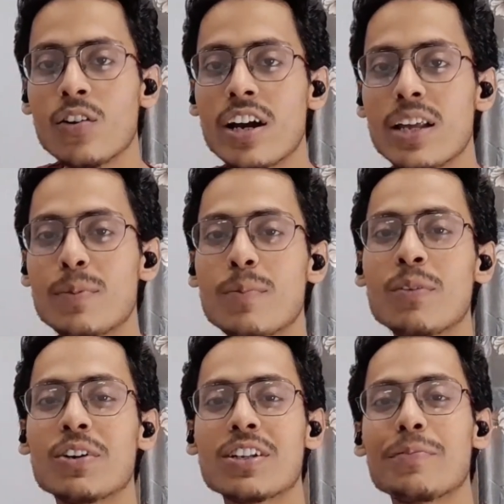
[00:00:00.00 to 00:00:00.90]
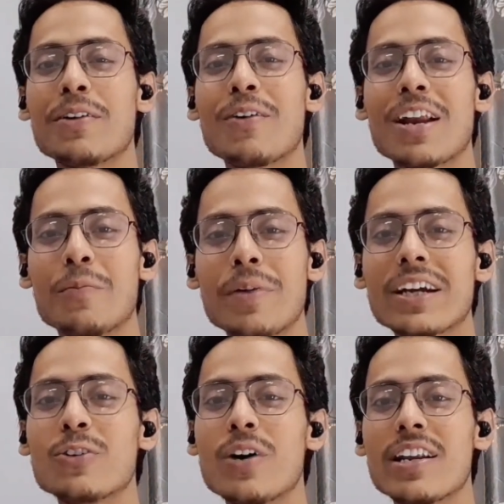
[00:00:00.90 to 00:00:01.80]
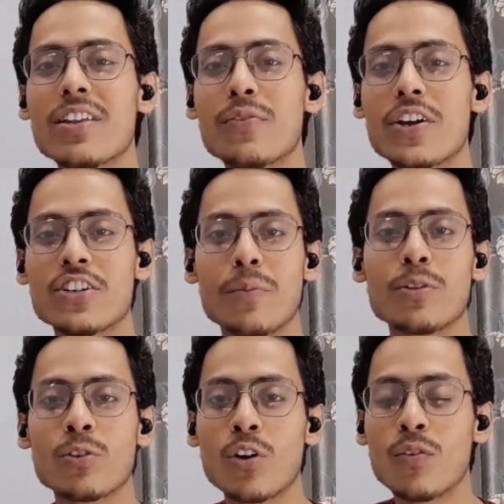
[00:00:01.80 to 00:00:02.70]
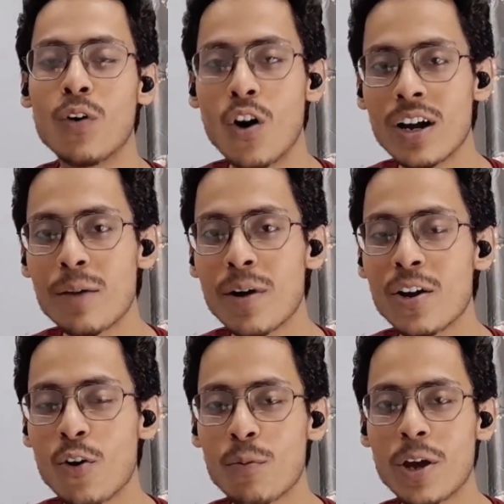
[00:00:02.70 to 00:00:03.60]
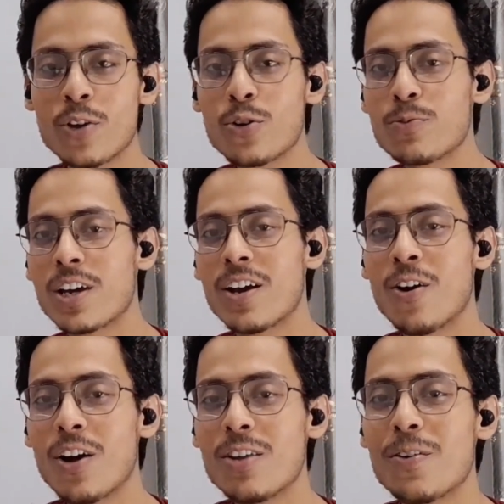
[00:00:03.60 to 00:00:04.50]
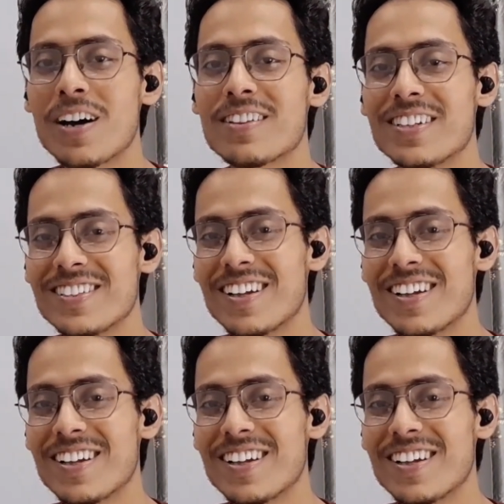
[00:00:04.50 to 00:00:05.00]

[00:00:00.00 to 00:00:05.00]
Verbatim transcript: Hello nighty people, what's up and welcome back to another fresh episode of On Demand on my YouTube channel Holly Verse.